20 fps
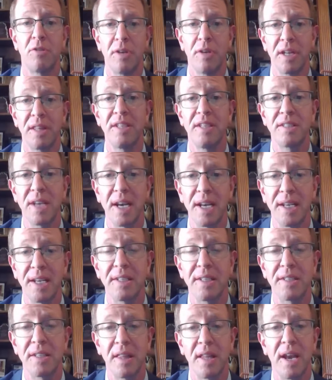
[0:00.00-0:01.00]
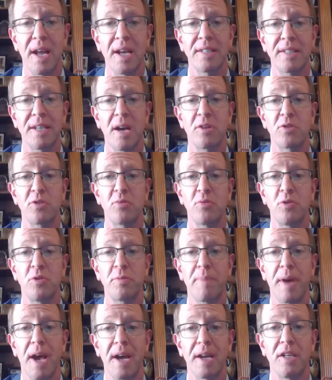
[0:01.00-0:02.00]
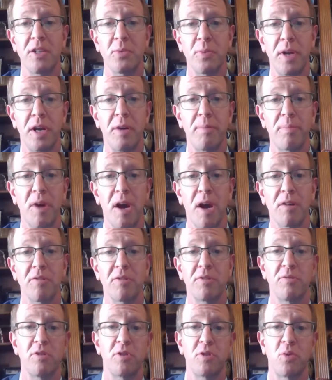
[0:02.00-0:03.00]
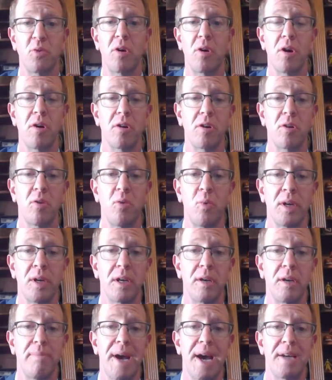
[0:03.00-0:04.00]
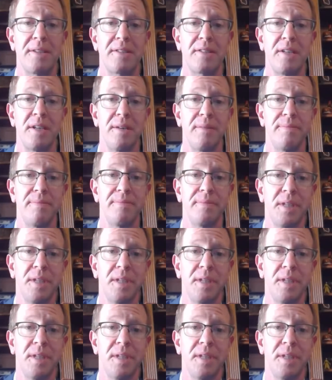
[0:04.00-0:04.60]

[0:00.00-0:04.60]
Including these ideas in the next House Rules package would help Congress restore Article 1 capacity.